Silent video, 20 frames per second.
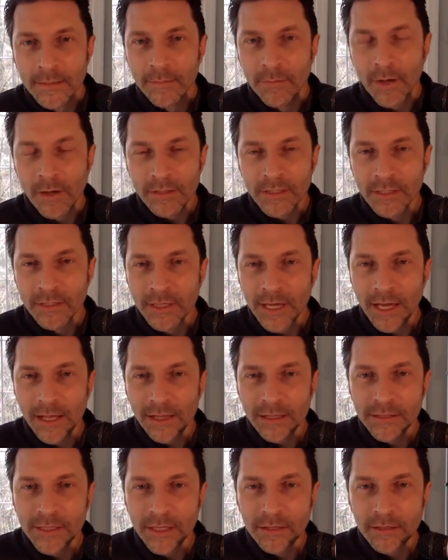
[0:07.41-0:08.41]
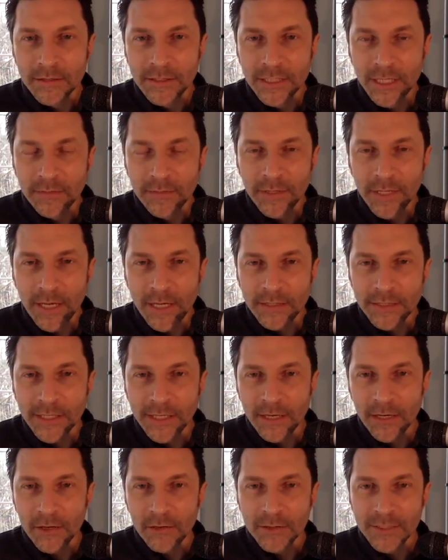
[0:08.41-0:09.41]
Boston College under Steve
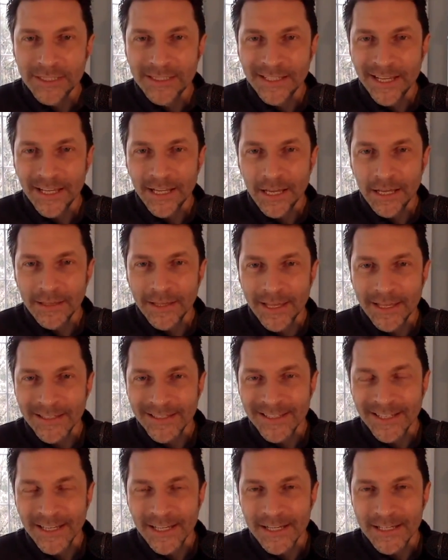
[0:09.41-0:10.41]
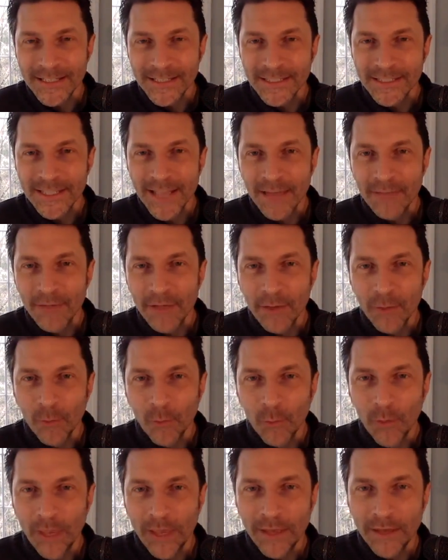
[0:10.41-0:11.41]
Addazio staying on that uh,
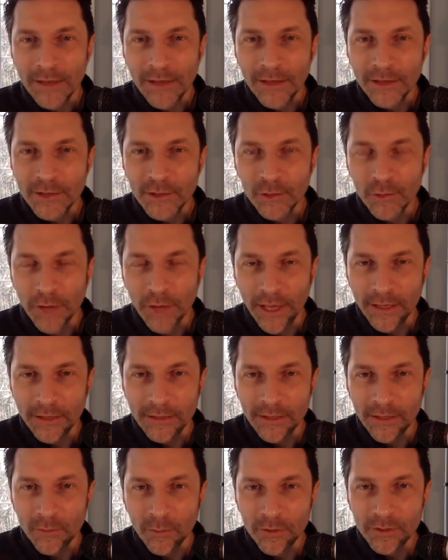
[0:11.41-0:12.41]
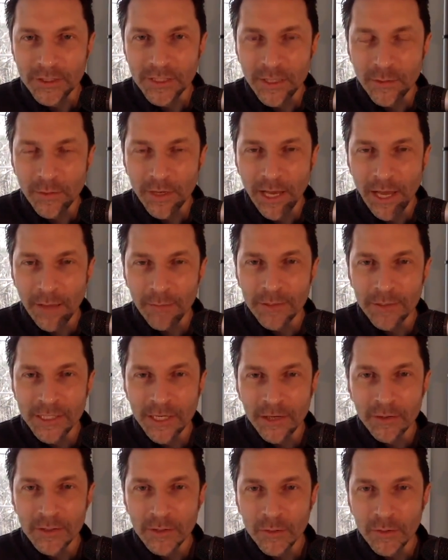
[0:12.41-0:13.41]
seven-win trend. Uh, we'll see what happens
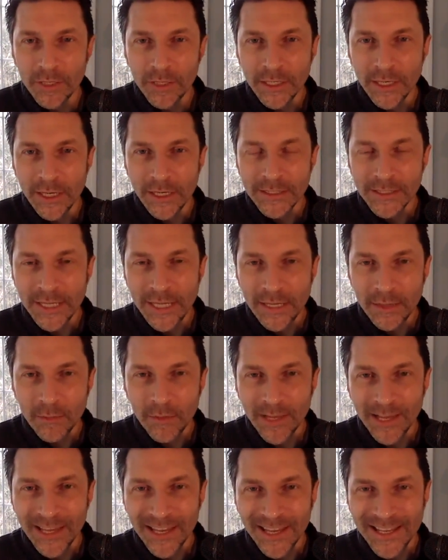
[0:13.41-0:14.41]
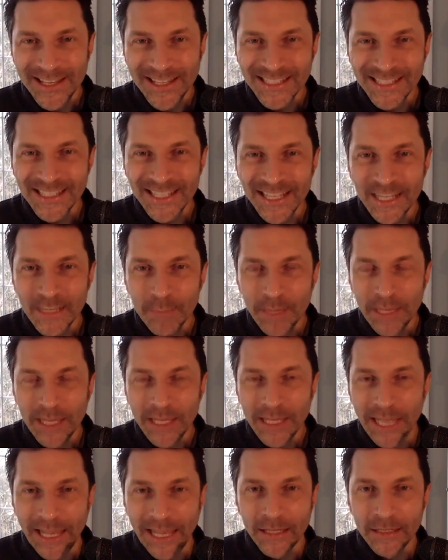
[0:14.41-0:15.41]
here in twenty nineteen. We got a sneak
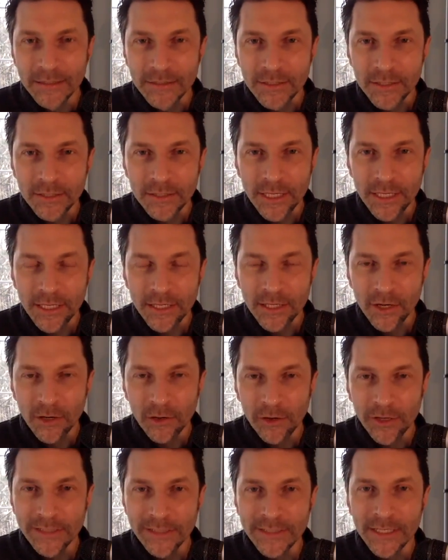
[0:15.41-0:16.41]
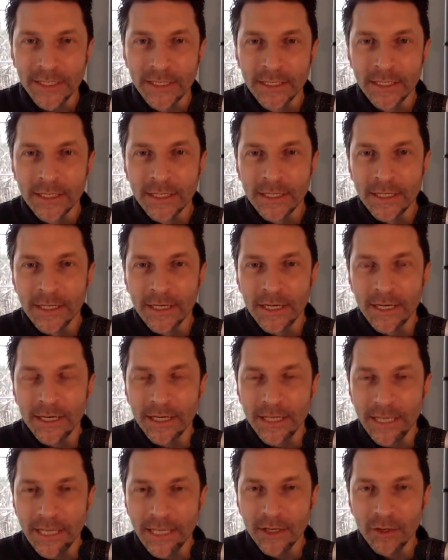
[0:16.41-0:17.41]
peek into the current
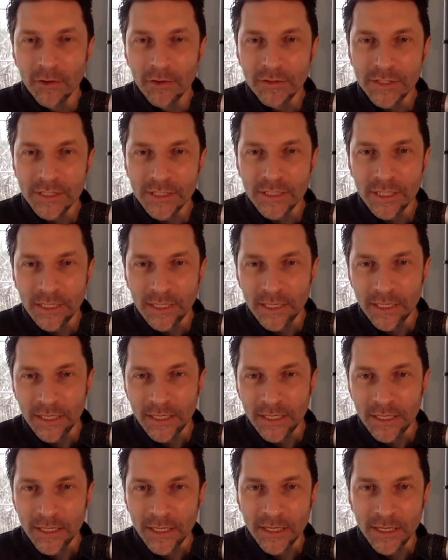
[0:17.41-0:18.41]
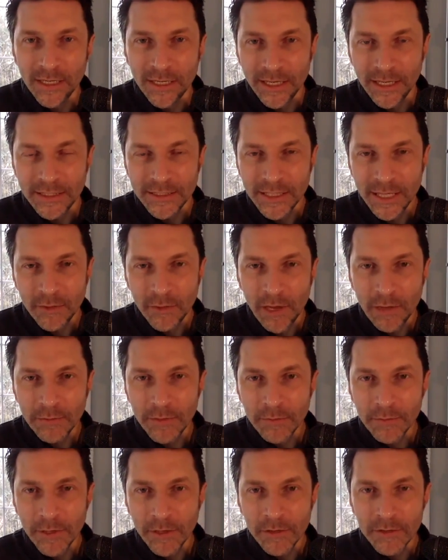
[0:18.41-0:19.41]
uh, Eagles uh, as they
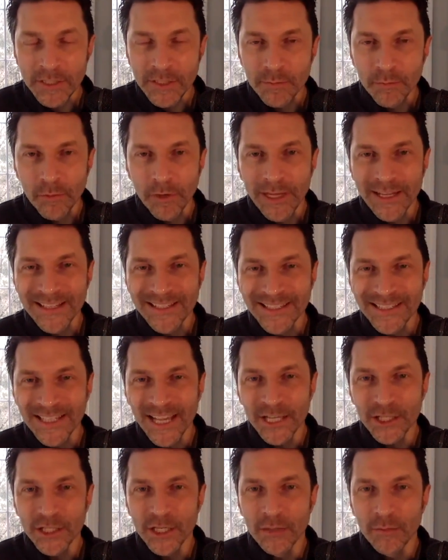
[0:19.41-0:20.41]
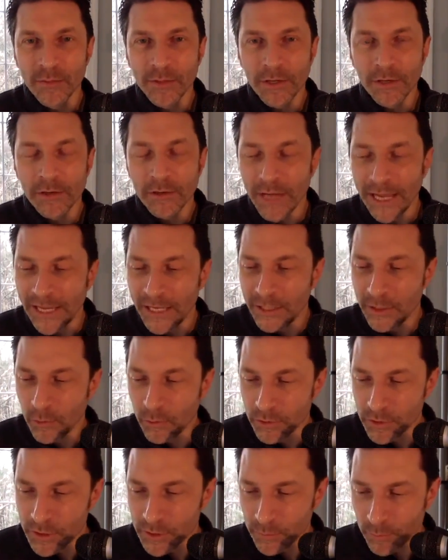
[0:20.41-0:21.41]
wrapped up their spring session with their
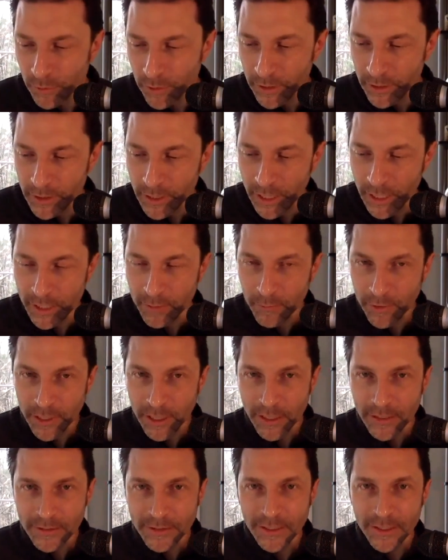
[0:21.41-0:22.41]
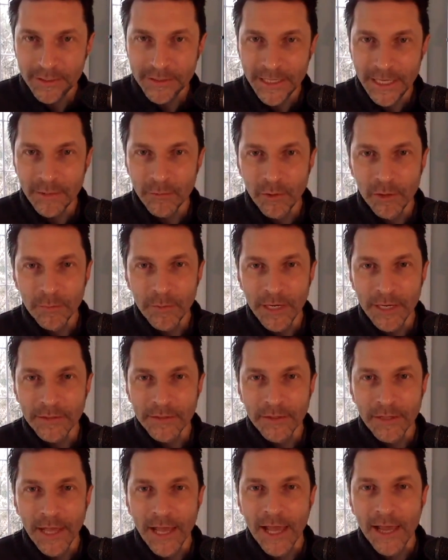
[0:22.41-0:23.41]
annual spring game. We got uh, Dan Rubin on
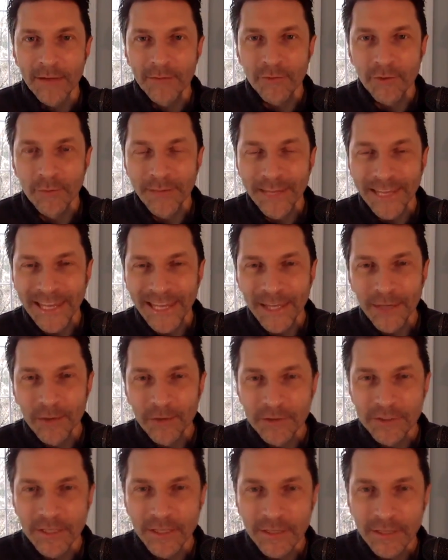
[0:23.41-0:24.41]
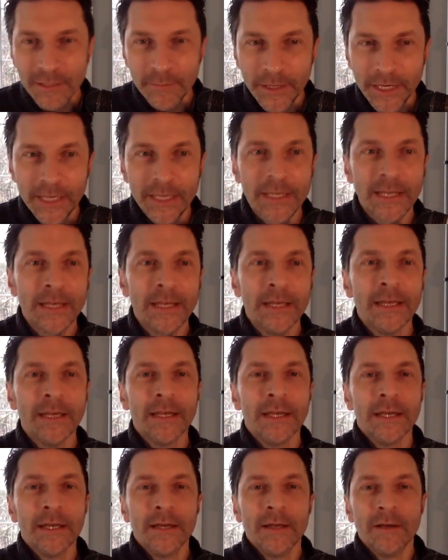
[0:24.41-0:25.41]
the line from Eagles Unlimited.
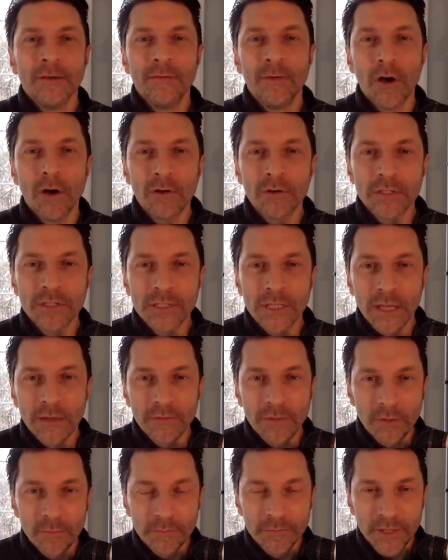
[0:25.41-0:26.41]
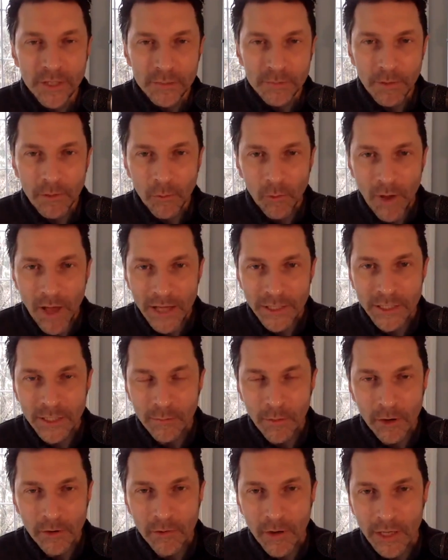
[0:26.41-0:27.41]
Folks, if you've just been
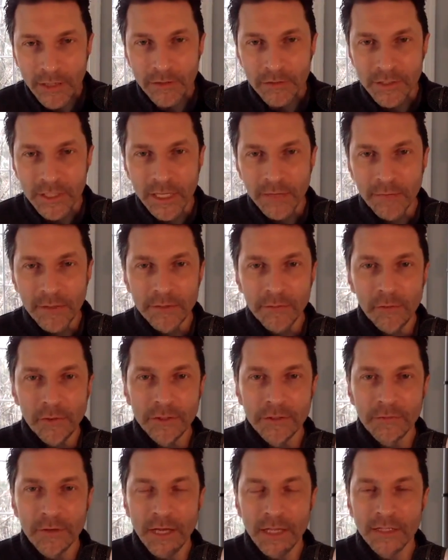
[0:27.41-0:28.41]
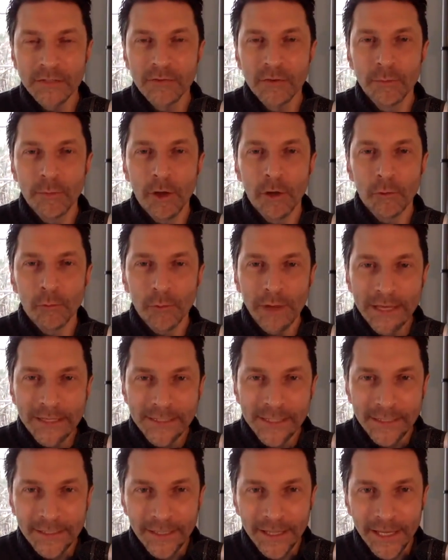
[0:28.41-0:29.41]
watching Mark Rogers T V, the voice of college football
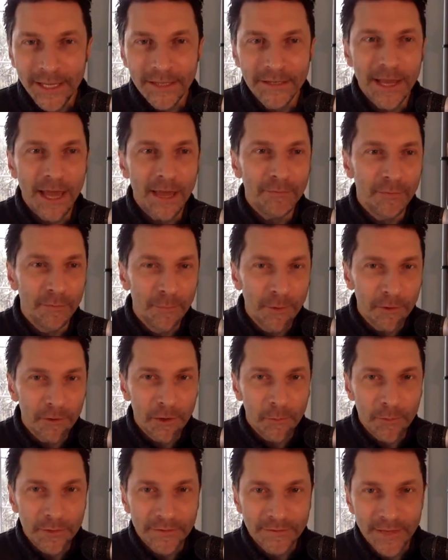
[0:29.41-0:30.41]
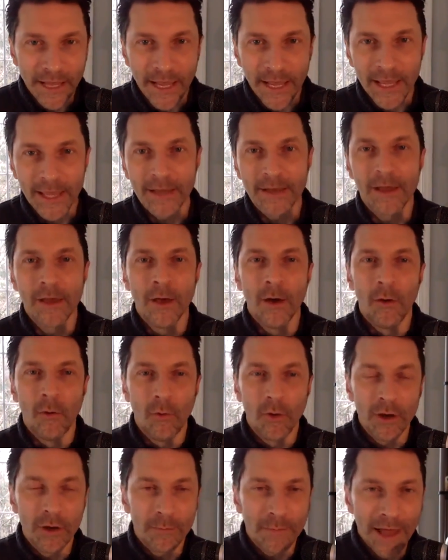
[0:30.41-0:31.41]
recently, not familiar with Dan,
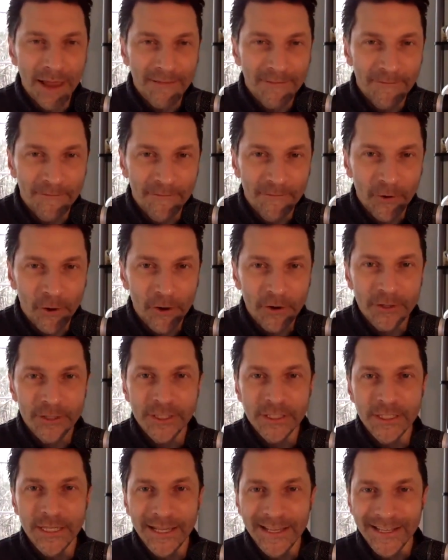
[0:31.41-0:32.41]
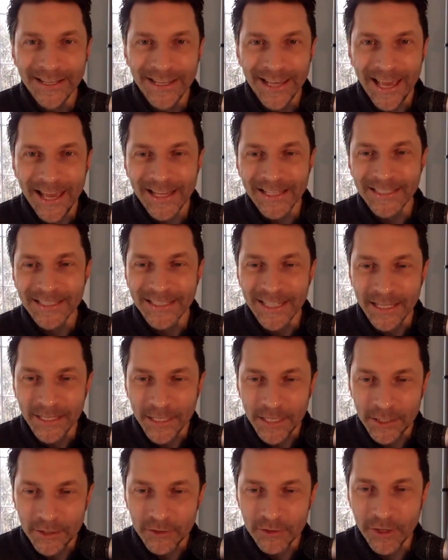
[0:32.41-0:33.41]
one of my first guests
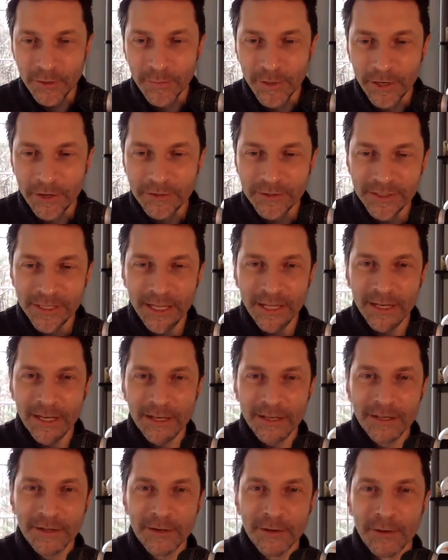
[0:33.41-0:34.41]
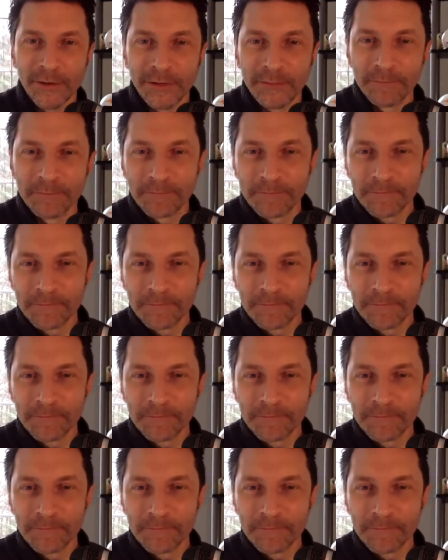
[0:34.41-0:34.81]
and contributors. Dan, how you doing?